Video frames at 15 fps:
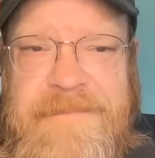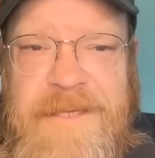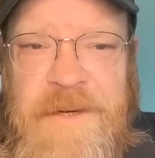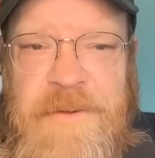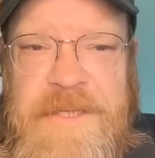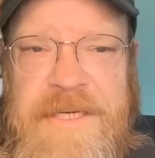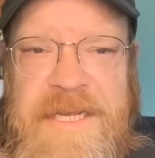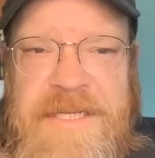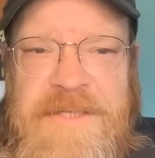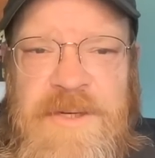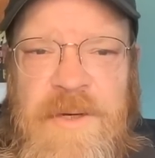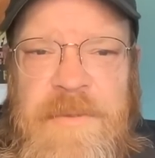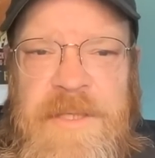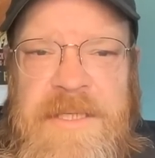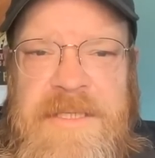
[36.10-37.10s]
you know, in today's
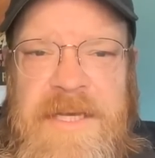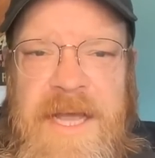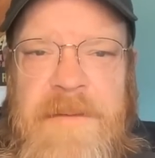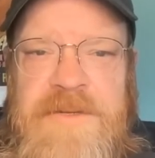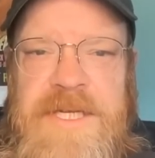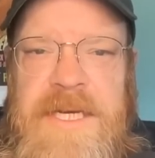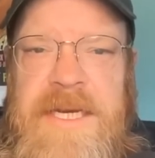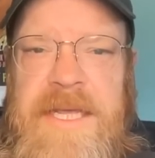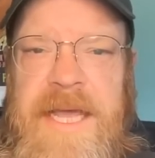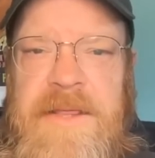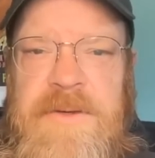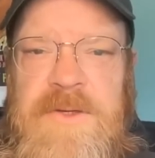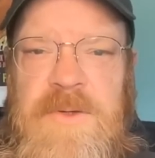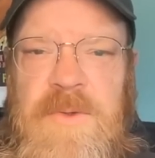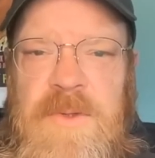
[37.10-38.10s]
turbulent times, you need to gather
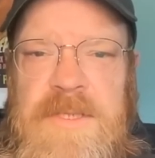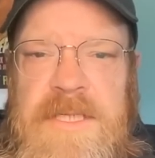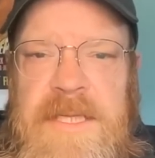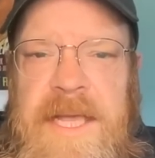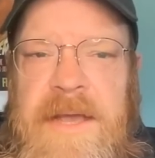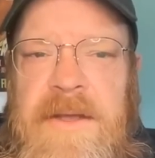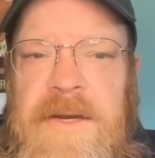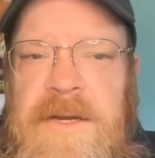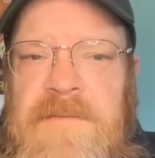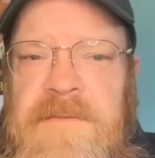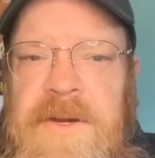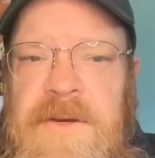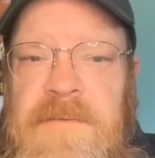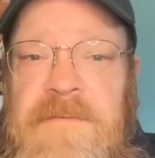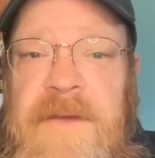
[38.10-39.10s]
tools that allow you to
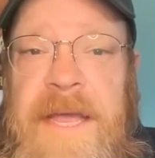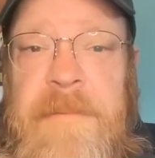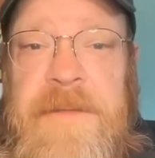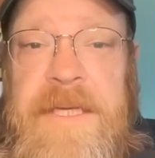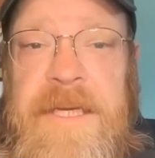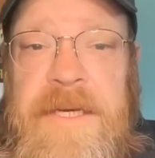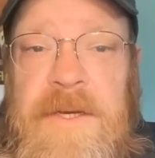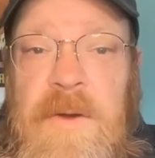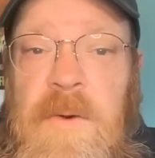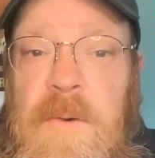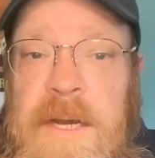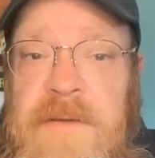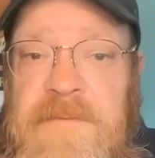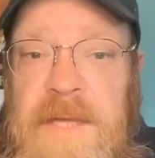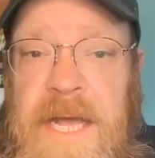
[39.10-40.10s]
defend your family and your
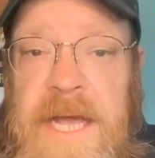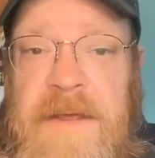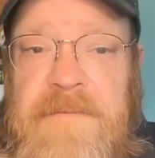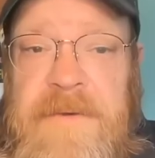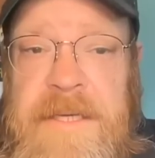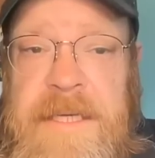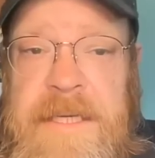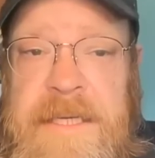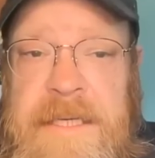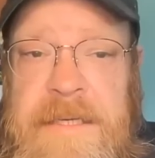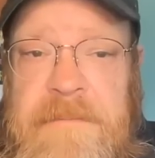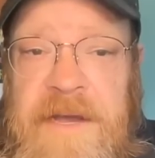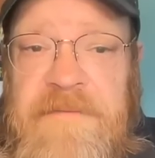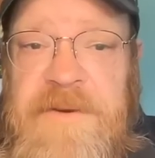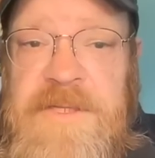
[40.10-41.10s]
way of life.
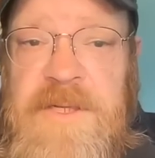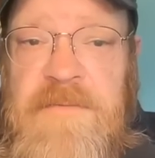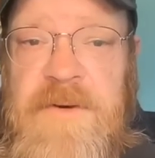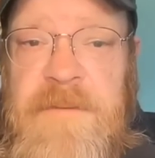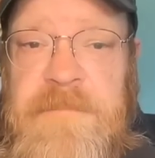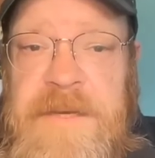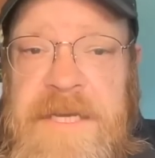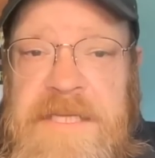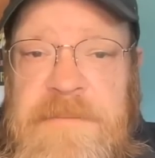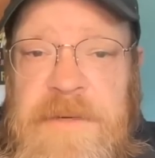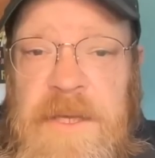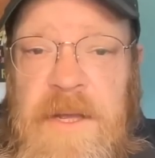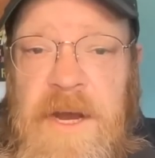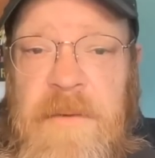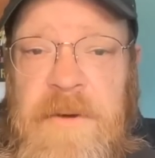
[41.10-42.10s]
My friends over at Pickett's
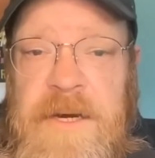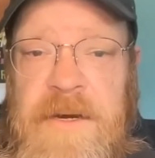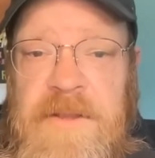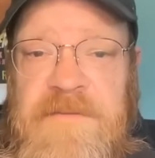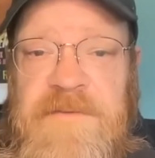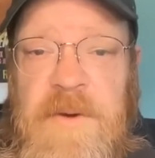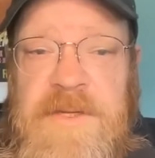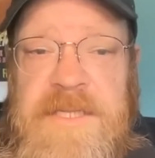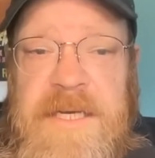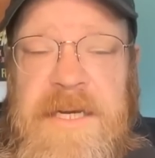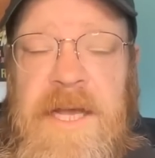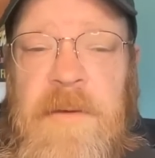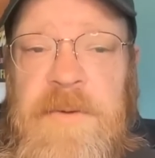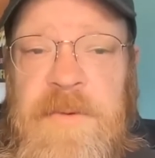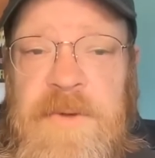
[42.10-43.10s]
Mill Armory are the folks that can
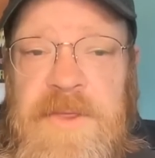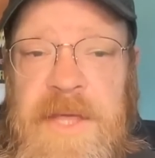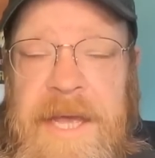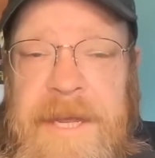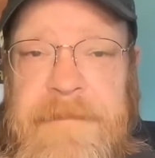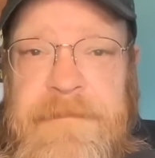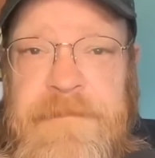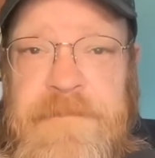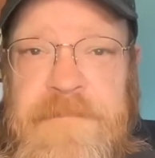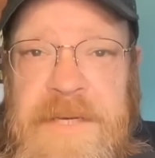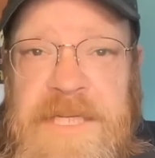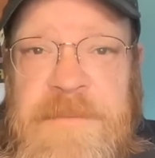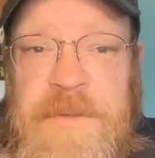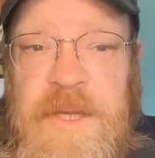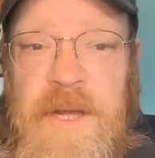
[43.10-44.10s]
help you with that.
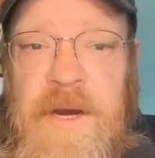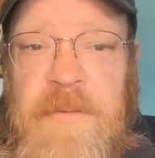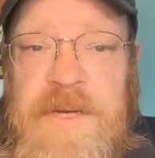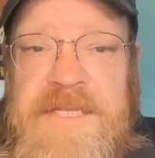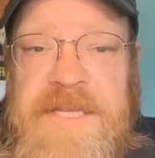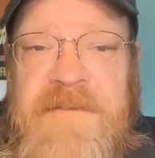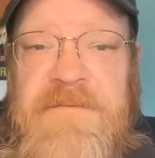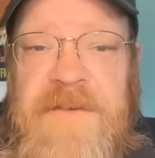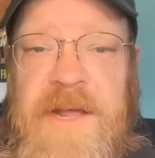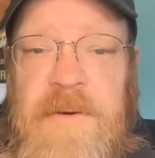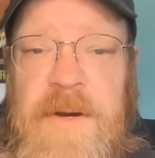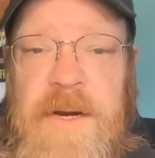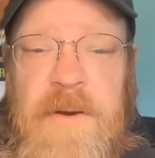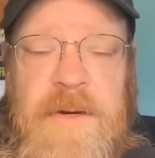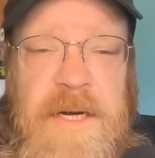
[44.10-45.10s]
Pickett's Mill Armory is a
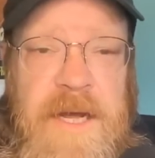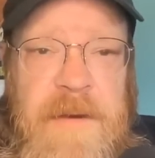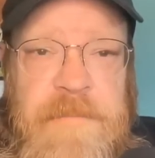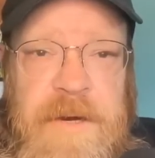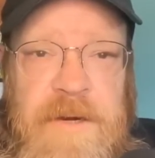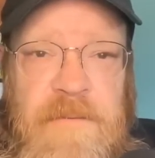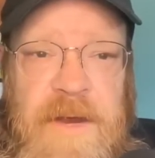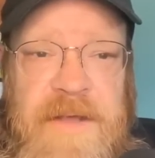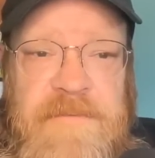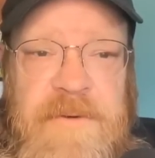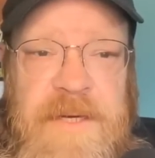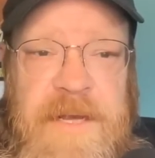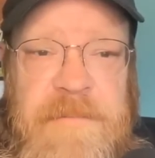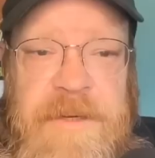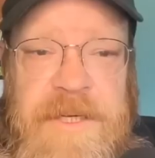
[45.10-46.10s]
veteran-owned and operated rifle
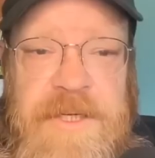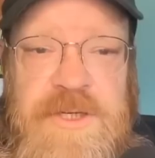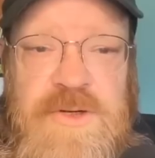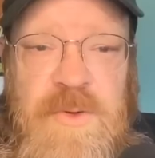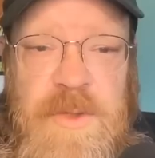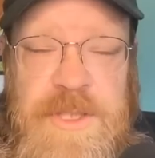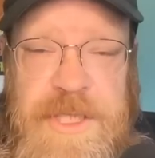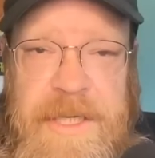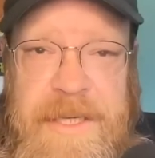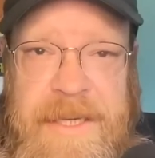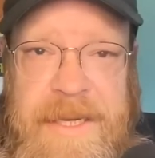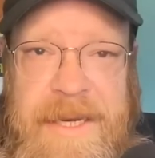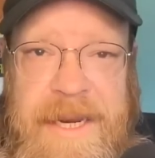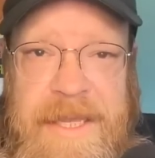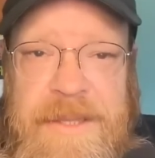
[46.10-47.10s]
company in Georgia,
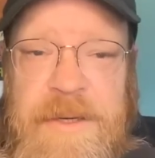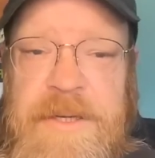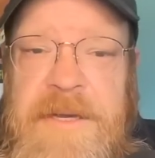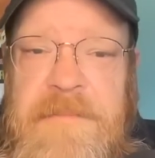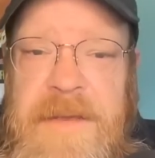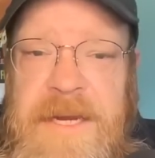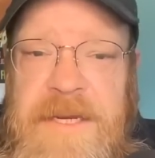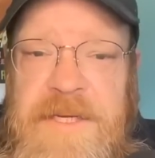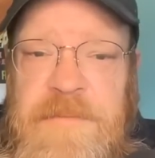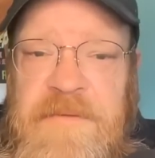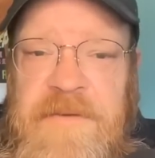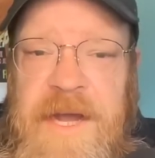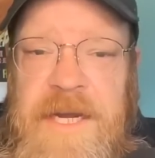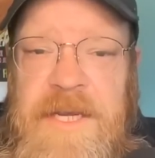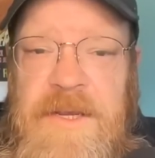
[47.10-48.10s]
and they're committed to
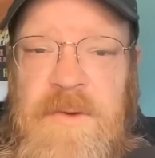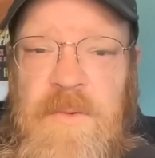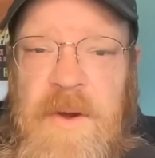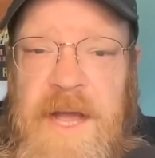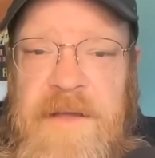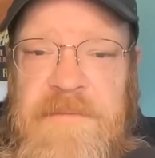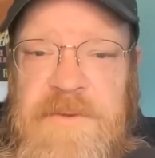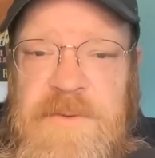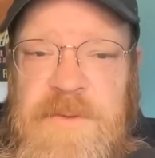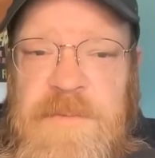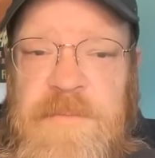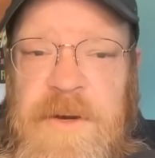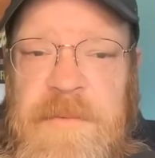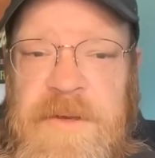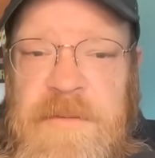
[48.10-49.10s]
providing you rifles with
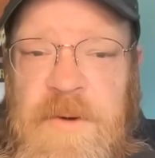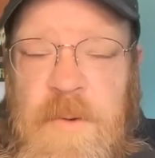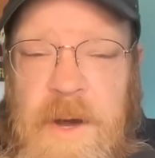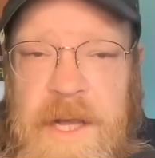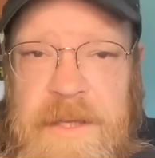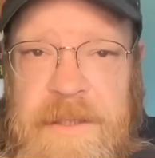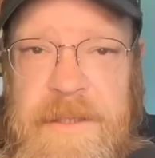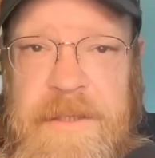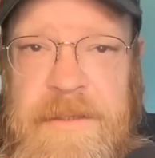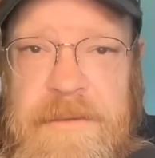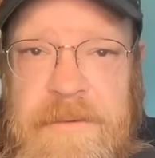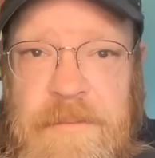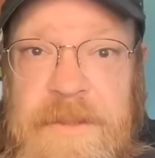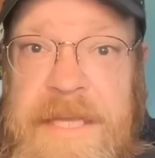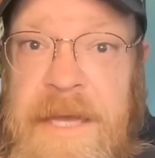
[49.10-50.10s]
premium quality
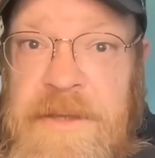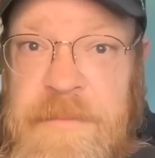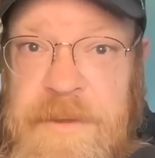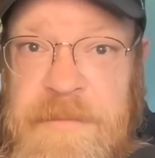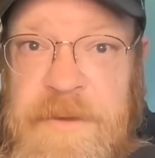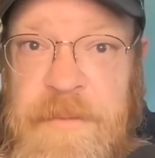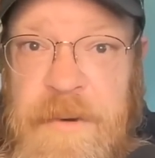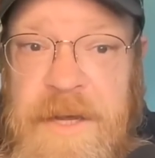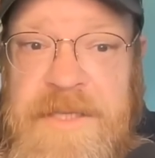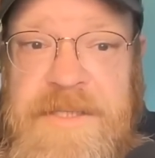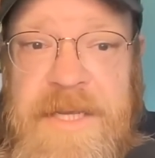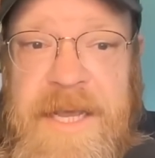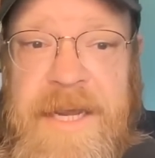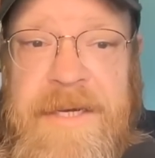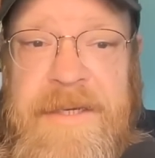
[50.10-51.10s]
without the premium price
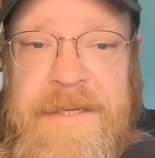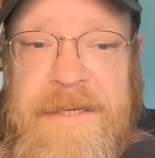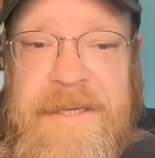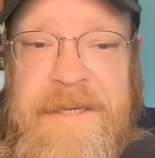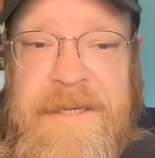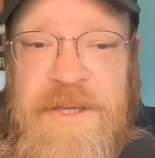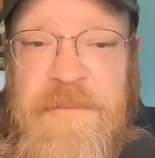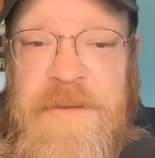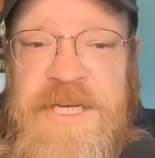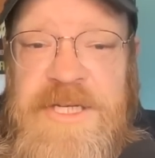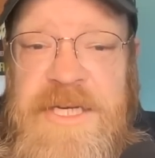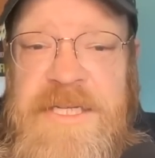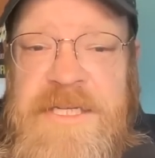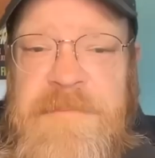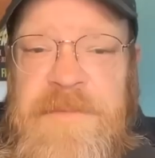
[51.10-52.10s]
tag. Their
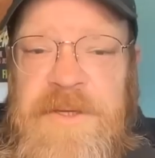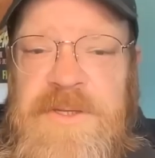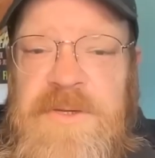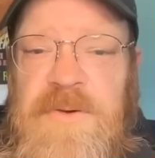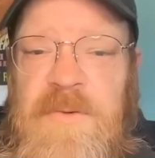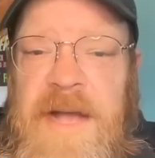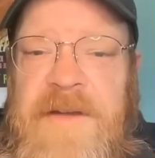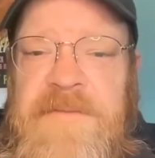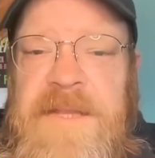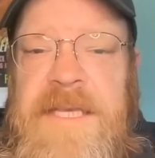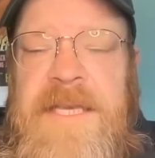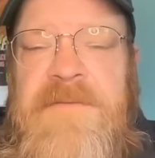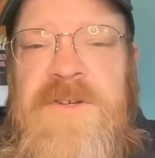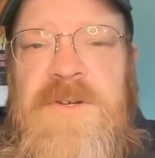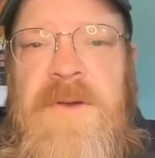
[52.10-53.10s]
mission is to build you a rifle that
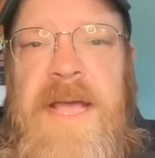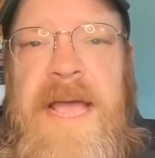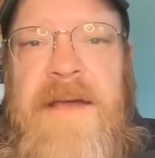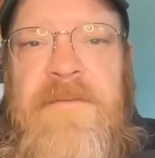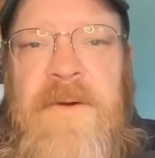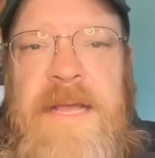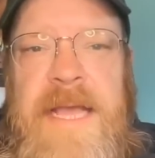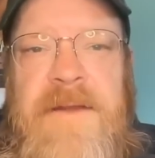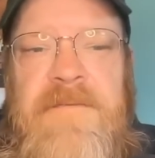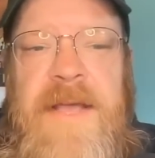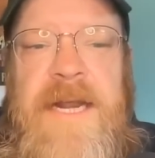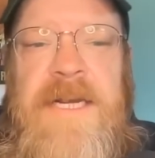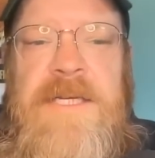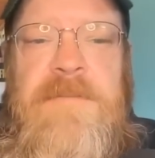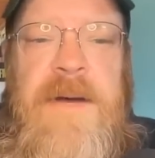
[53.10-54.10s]
gives you every
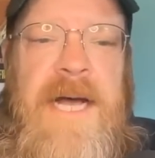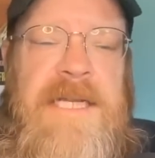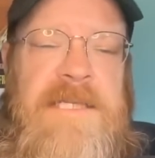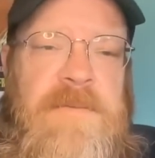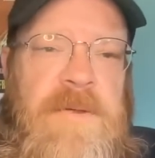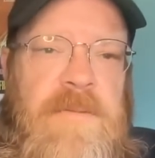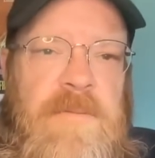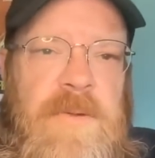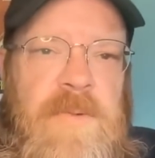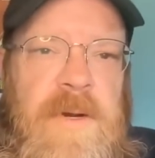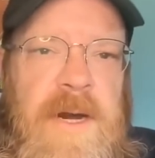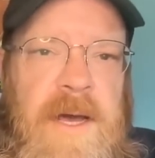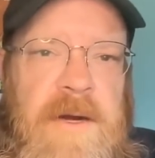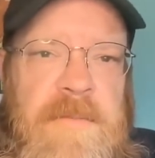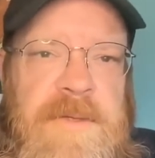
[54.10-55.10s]
advantage possible with
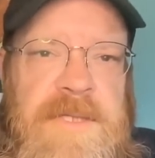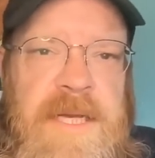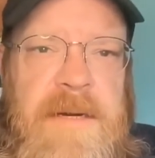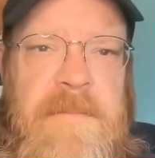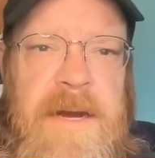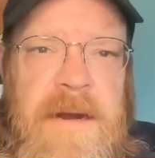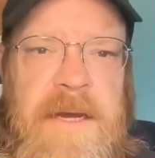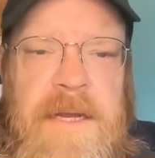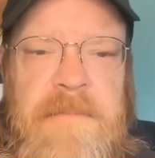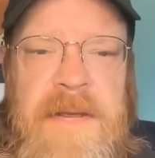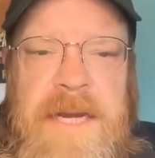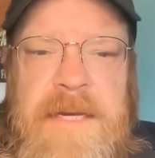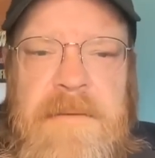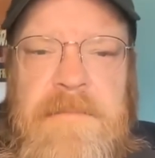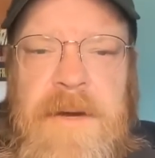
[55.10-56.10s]
100%
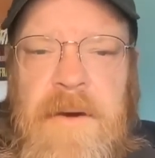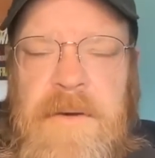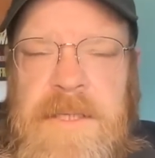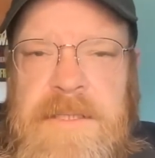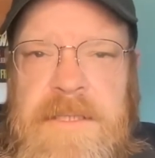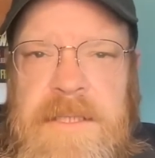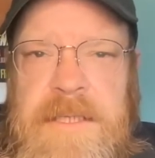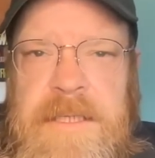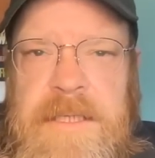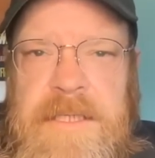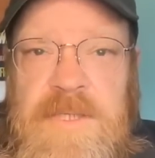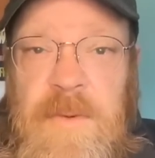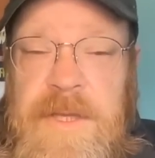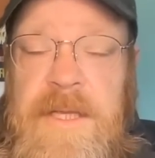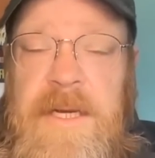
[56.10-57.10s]
American-made components.
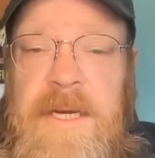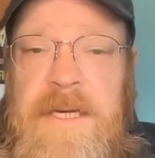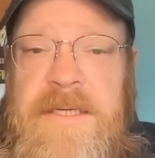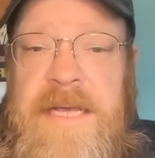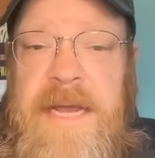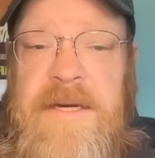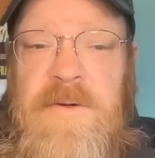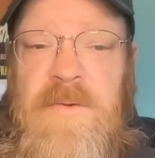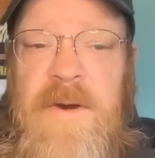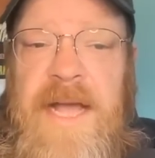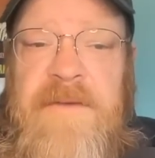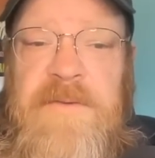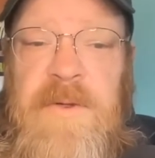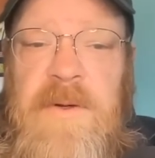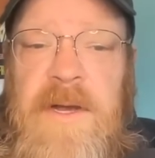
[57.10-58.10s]
So whether you need a tactical
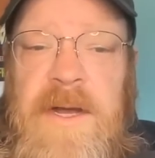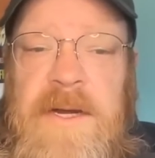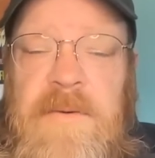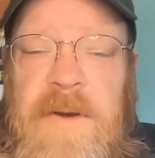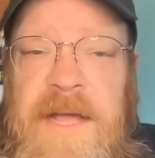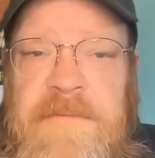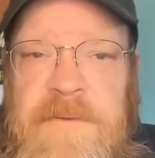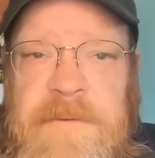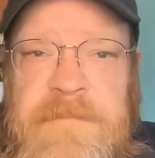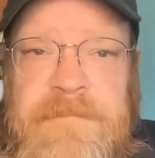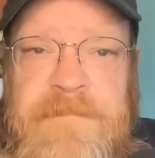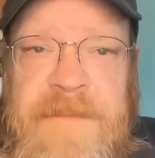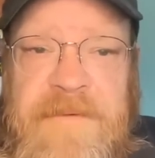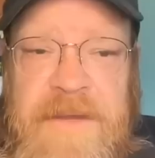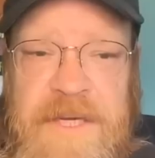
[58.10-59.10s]
rifle or a hunting rifle,
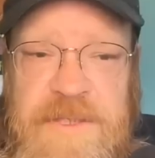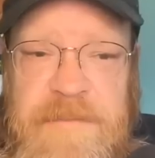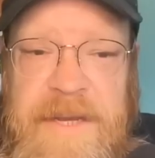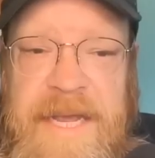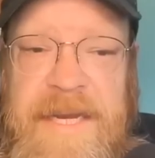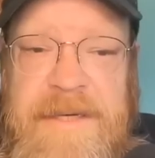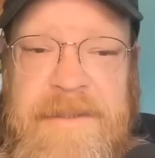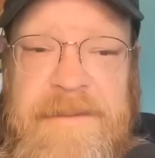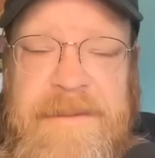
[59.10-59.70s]
they've got your back.